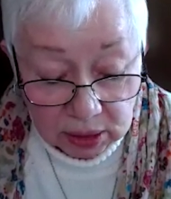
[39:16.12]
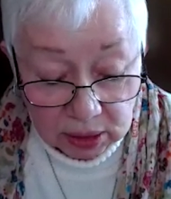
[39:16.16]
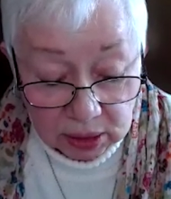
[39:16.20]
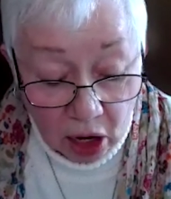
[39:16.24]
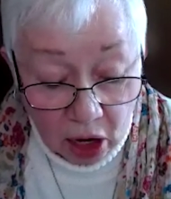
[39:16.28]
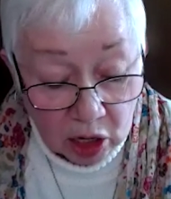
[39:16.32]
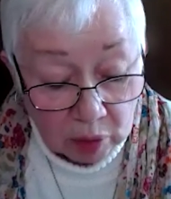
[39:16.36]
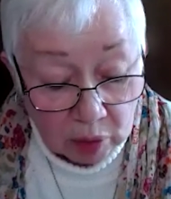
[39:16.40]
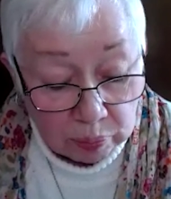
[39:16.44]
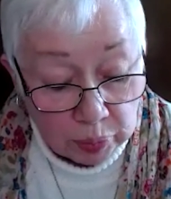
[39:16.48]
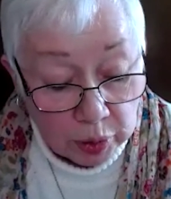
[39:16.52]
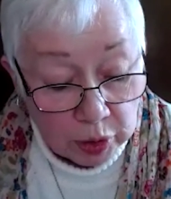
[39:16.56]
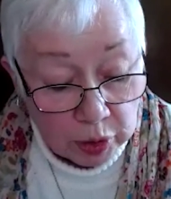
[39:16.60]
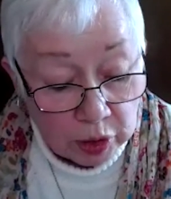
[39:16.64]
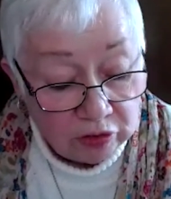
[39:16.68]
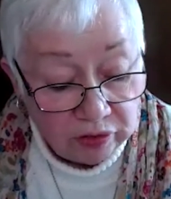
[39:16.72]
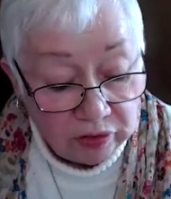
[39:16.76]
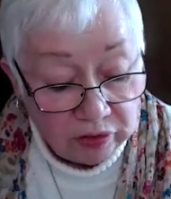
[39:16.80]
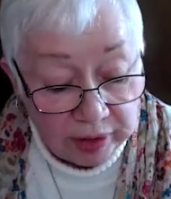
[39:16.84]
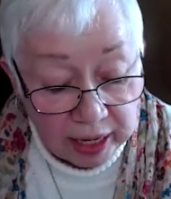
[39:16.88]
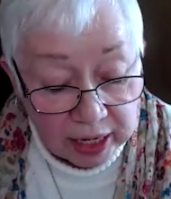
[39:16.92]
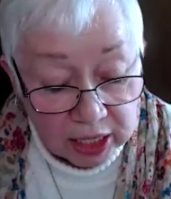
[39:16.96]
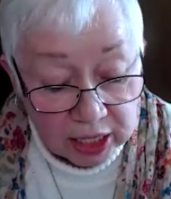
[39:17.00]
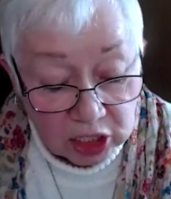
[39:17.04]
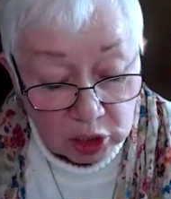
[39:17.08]
are
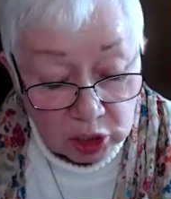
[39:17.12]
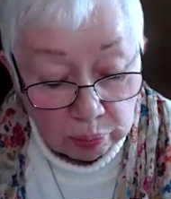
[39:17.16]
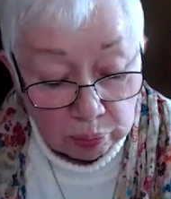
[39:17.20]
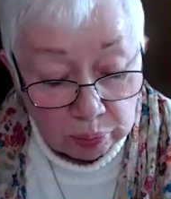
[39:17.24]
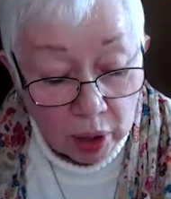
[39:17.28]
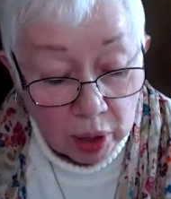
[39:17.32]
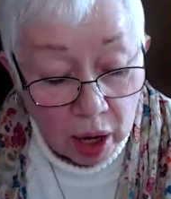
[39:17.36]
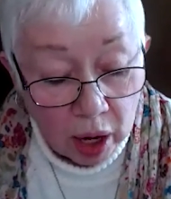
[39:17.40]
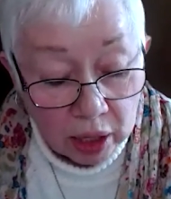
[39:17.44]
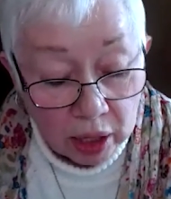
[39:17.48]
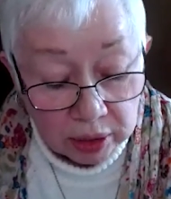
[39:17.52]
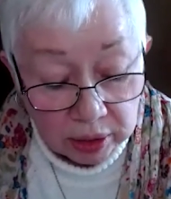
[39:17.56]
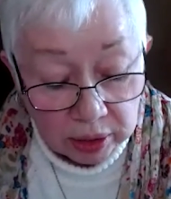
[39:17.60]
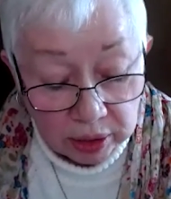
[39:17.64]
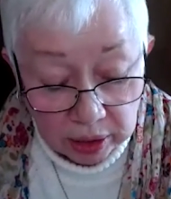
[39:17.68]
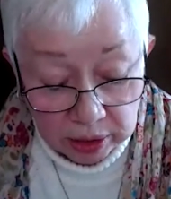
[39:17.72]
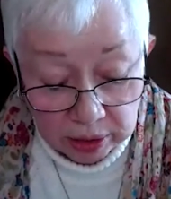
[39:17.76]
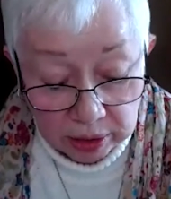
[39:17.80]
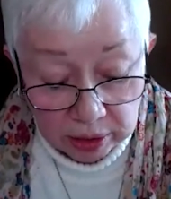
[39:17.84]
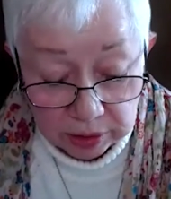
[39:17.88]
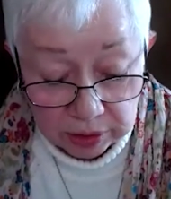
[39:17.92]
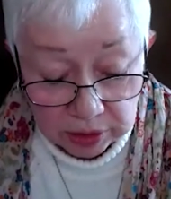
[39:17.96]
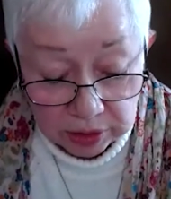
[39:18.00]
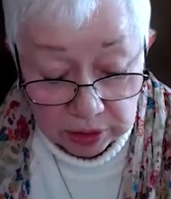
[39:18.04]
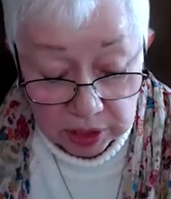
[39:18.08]
perfect
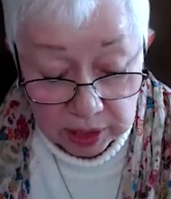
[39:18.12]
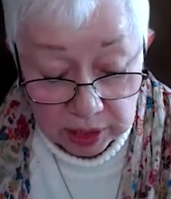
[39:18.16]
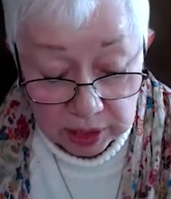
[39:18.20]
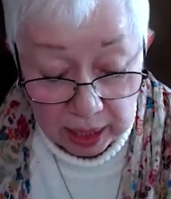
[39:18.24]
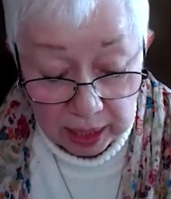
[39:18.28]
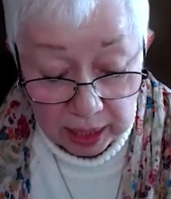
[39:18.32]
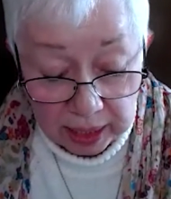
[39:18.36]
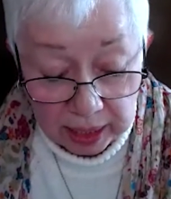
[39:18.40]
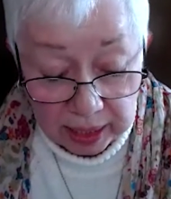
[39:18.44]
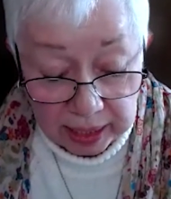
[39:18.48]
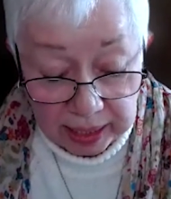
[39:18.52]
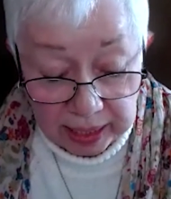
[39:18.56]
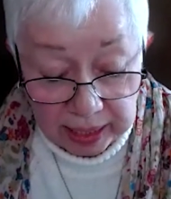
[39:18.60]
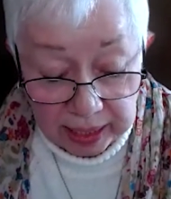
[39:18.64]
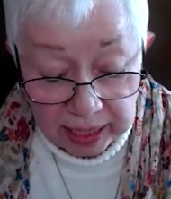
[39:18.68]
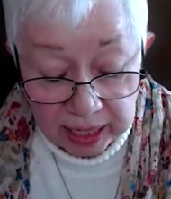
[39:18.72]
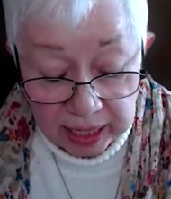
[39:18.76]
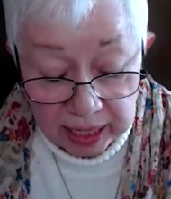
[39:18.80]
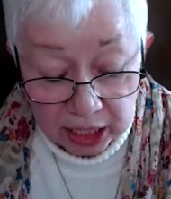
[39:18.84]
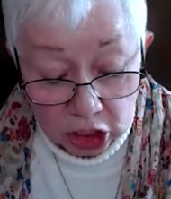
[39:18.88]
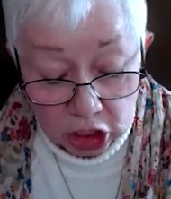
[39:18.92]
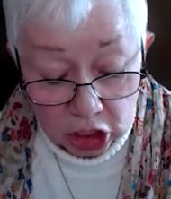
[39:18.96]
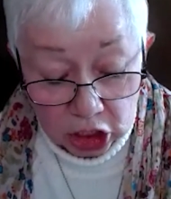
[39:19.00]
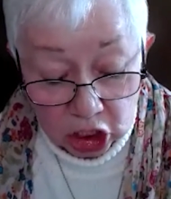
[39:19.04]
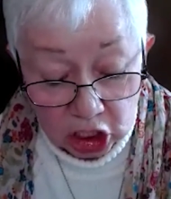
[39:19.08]
partners in
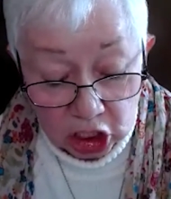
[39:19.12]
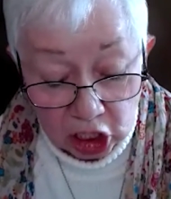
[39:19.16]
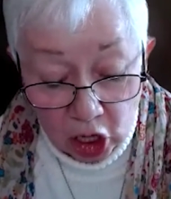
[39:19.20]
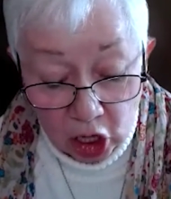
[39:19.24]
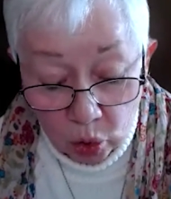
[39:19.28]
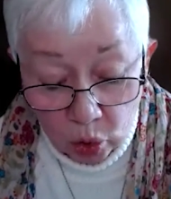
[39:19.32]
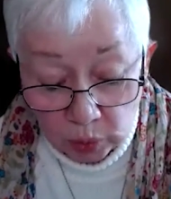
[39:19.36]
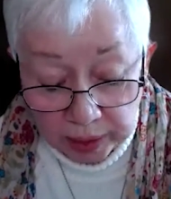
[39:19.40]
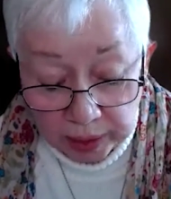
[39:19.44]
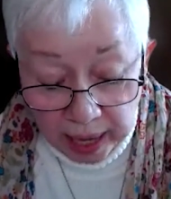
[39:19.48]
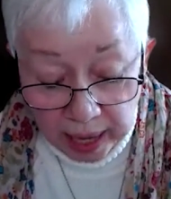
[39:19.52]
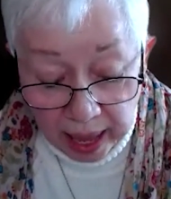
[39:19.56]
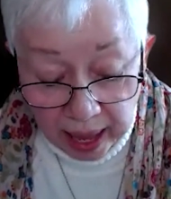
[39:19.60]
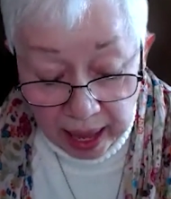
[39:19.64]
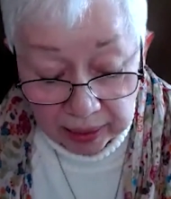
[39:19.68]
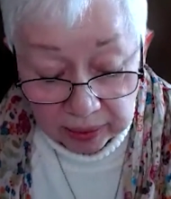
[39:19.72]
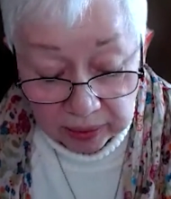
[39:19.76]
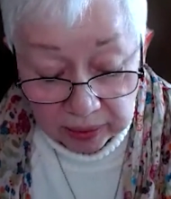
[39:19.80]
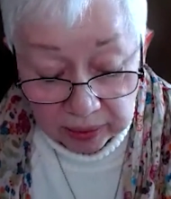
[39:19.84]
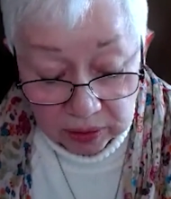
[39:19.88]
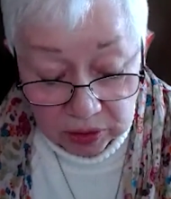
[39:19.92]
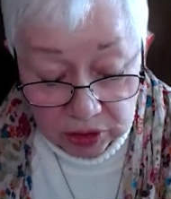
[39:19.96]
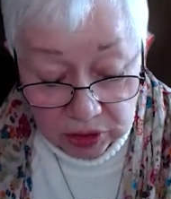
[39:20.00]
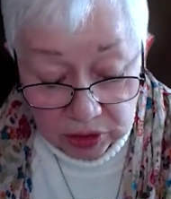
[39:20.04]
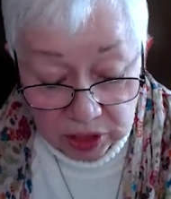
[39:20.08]
a slow
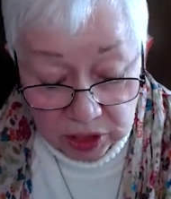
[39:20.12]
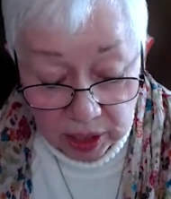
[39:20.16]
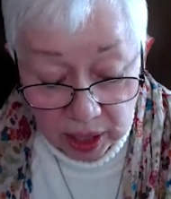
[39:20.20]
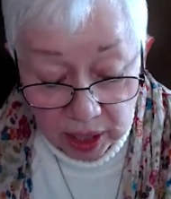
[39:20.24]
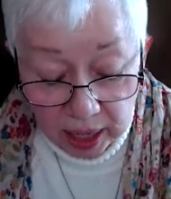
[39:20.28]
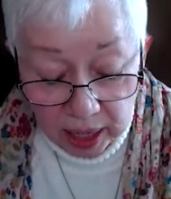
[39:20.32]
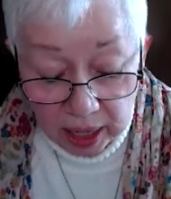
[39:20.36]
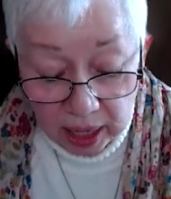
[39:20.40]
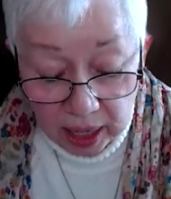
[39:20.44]
dance,